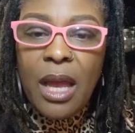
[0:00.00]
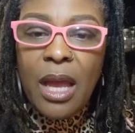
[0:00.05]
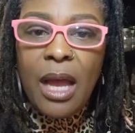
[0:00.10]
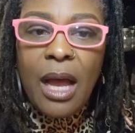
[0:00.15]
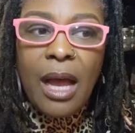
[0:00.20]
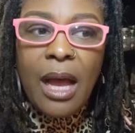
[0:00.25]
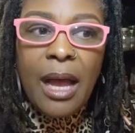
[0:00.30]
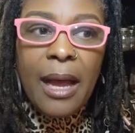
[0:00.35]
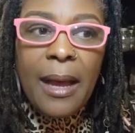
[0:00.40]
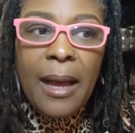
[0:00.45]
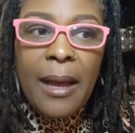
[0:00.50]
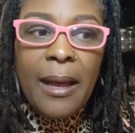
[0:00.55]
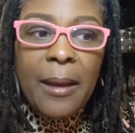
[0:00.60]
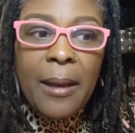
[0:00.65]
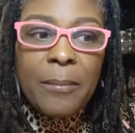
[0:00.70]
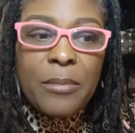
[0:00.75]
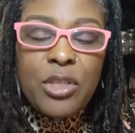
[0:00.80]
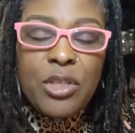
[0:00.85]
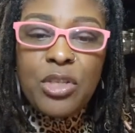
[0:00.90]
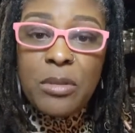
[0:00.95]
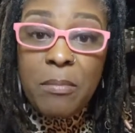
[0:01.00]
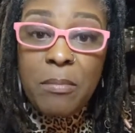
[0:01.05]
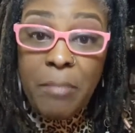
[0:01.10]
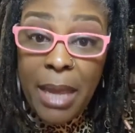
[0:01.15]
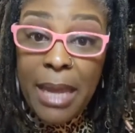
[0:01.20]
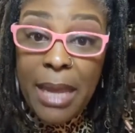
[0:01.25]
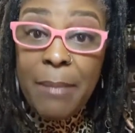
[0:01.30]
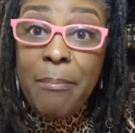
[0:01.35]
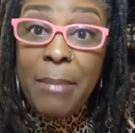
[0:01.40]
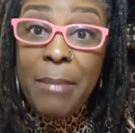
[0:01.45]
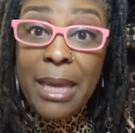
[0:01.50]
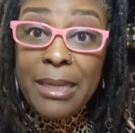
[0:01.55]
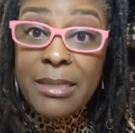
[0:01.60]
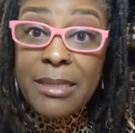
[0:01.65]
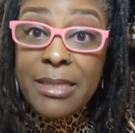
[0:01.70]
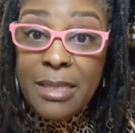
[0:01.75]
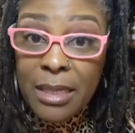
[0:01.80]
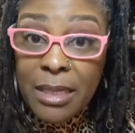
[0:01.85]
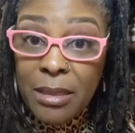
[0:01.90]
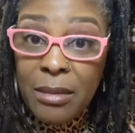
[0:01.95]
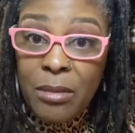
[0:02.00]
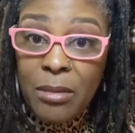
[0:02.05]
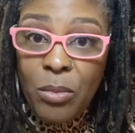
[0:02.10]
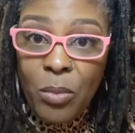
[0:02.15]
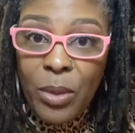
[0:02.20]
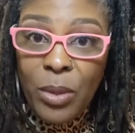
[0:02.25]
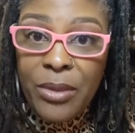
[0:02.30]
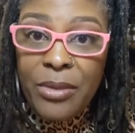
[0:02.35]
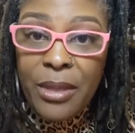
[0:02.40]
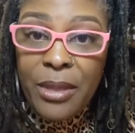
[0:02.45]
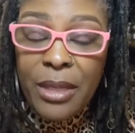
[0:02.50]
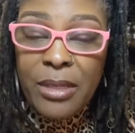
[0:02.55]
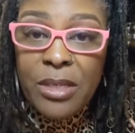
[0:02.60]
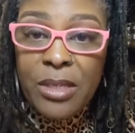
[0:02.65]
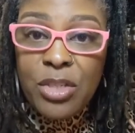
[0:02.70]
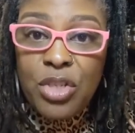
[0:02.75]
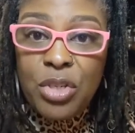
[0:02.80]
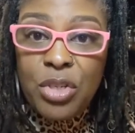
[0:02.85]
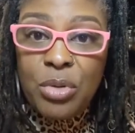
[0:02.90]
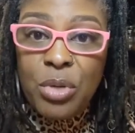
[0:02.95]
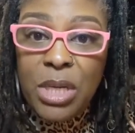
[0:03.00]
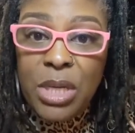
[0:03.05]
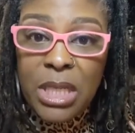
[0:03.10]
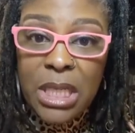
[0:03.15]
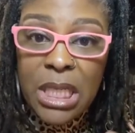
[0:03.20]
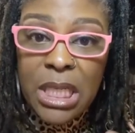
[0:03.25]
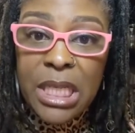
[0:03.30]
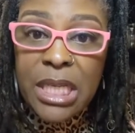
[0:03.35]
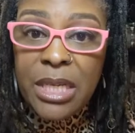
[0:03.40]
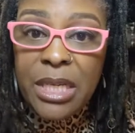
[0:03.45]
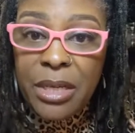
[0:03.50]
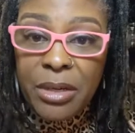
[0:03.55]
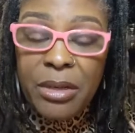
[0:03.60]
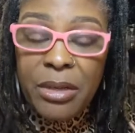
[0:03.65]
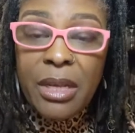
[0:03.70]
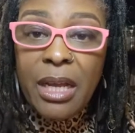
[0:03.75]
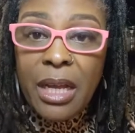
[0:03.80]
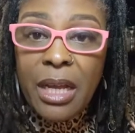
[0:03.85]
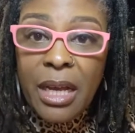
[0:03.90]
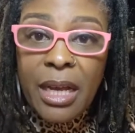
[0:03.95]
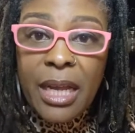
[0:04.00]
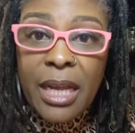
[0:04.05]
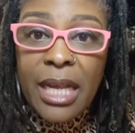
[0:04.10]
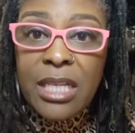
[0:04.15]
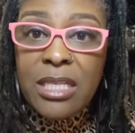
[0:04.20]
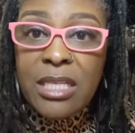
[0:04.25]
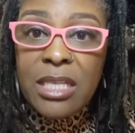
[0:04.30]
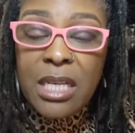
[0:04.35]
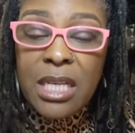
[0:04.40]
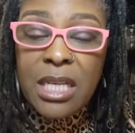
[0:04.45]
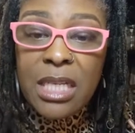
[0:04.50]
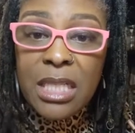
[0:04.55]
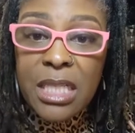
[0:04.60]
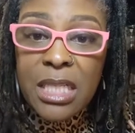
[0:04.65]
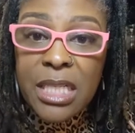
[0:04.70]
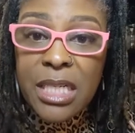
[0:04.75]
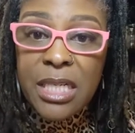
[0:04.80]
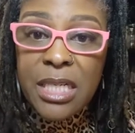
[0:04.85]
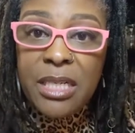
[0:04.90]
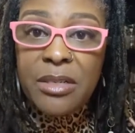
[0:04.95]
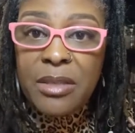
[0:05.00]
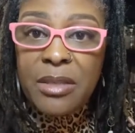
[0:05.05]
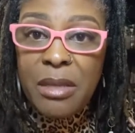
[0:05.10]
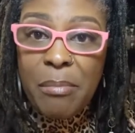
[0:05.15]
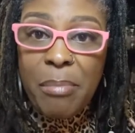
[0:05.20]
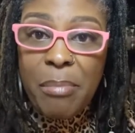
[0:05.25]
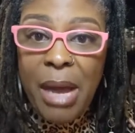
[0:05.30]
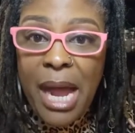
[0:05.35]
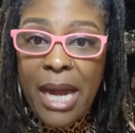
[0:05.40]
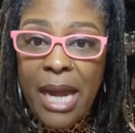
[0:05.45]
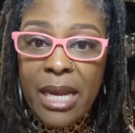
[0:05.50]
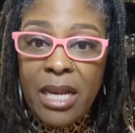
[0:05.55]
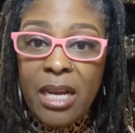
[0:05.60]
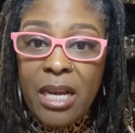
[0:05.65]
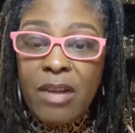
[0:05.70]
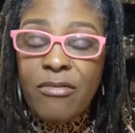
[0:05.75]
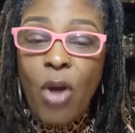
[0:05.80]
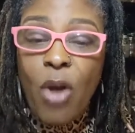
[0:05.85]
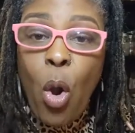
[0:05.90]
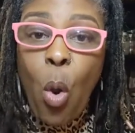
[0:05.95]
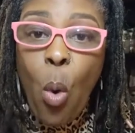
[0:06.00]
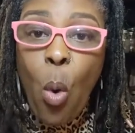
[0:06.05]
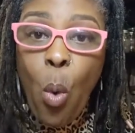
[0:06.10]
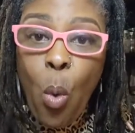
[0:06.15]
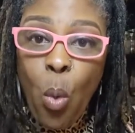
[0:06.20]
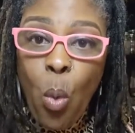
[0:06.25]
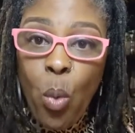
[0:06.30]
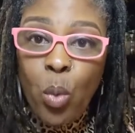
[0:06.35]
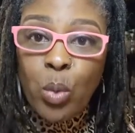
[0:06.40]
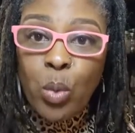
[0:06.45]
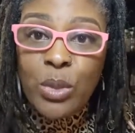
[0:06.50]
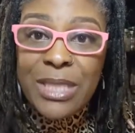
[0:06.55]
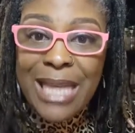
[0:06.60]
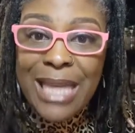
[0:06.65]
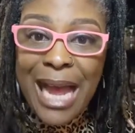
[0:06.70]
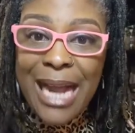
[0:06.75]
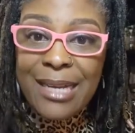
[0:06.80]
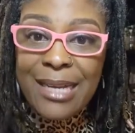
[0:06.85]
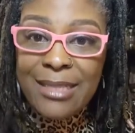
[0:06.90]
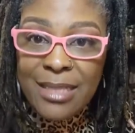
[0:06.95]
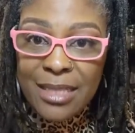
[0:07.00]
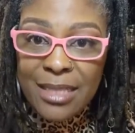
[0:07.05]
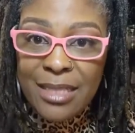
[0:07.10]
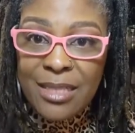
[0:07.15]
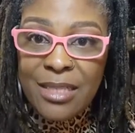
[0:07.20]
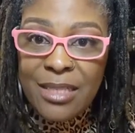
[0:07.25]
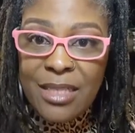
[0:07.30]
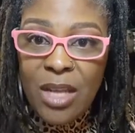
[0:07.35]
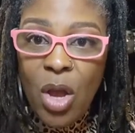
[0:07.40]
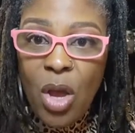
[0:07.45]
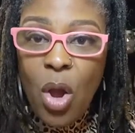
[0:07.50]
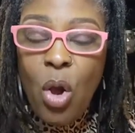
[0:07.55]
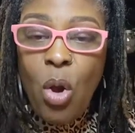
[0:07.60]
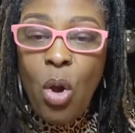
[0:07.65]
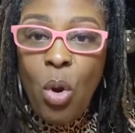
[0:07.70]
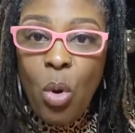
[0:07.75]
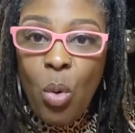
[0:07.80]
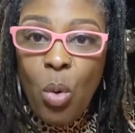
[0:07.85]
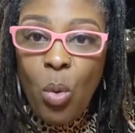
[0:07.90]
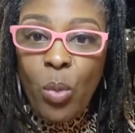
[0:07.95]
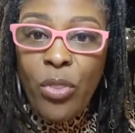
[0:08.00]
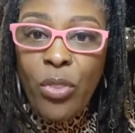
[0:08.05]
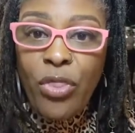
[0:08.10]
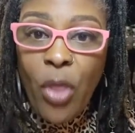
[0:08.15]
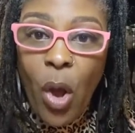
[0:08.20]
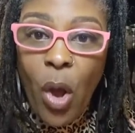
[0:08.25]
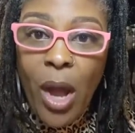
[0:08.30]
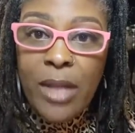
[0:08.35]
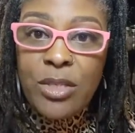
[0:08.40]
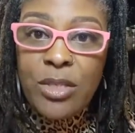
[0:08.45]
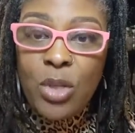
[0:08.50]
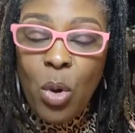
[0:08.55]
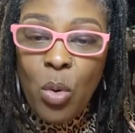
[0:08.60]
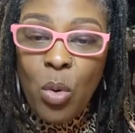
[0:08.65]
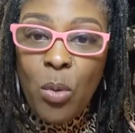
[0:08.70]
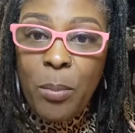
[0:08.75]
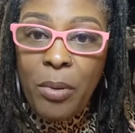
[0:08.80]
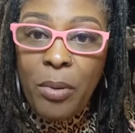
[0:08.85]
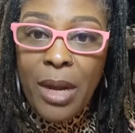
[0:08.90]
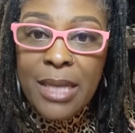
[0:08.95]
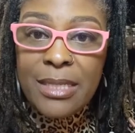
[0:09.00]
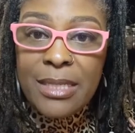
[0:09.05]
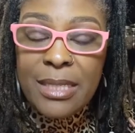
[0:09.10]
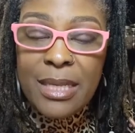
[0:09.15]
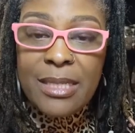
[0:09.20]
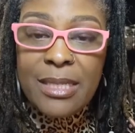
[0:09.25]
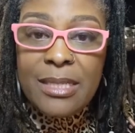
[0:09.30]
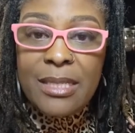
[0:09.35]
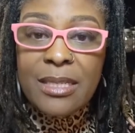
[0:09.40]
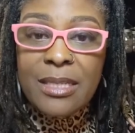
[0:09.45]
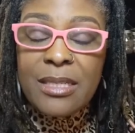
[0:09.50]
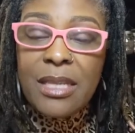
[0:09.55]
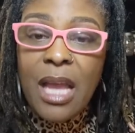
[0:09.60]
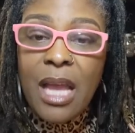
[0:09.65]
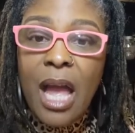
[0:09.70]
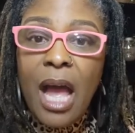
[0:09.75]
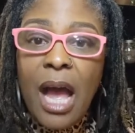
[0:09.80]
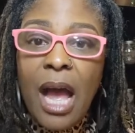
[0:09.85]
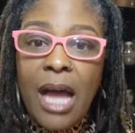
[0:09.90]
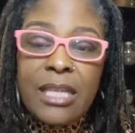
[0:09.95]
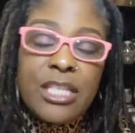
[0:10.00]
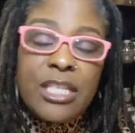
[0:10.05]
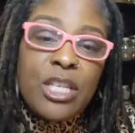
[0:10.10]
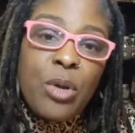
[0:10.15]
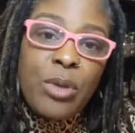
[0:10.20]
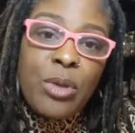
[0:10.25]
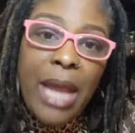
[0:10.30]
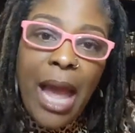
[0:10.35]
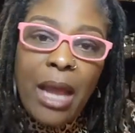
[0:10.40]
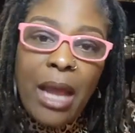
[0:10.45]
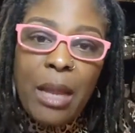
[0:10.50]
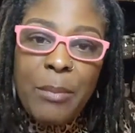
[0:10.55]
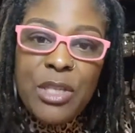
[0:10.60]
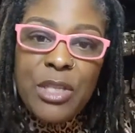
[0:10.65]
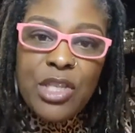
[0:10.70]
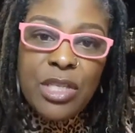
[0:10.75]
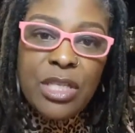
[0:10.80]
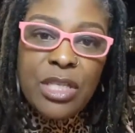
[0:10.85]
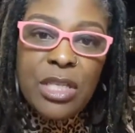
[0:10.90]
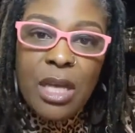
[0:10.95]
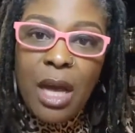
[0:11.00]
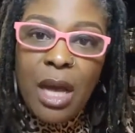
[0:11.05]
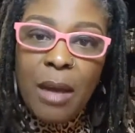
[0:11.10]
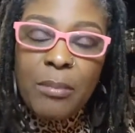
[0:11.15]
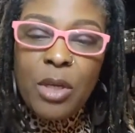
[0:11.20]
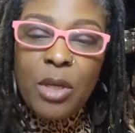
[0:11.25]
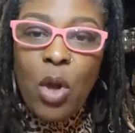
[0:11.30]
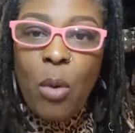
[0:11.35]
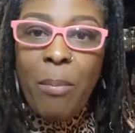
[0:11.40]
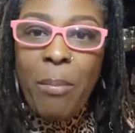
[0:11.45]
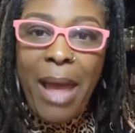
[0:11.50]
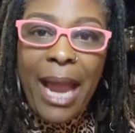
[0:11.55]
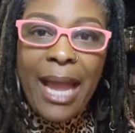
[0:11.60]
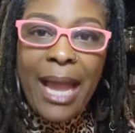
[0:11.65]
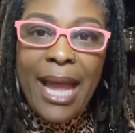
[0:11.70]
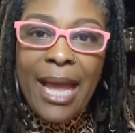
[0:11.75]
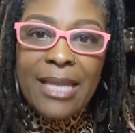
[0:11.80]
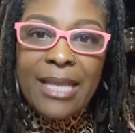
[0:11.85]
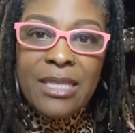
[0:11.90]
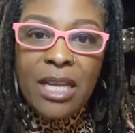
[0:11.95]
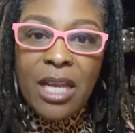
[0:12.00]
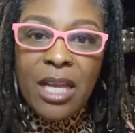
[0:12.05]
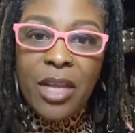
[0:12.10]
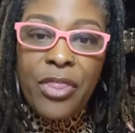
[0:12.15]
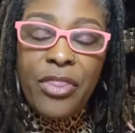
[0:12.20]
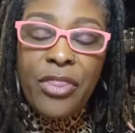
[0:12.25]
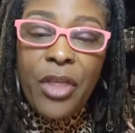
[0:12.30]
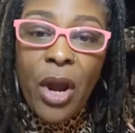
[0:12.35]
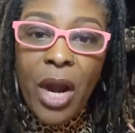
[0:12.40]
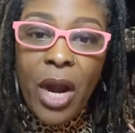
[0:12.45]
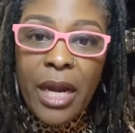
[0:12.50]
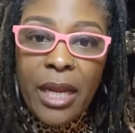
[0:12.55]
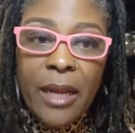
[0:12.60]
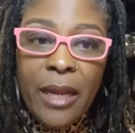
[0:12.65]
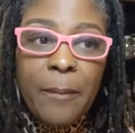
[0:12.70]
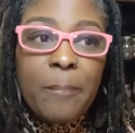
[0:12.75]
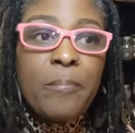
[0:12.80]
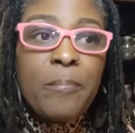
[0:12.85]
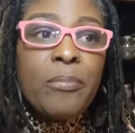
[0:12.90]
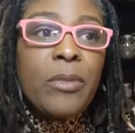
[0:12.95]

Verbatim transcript: um, to make medicine with it, to clear, again, to clear the body of old toxins, old thoughts, old processes. And so now let me just uh, go back as a cathartic.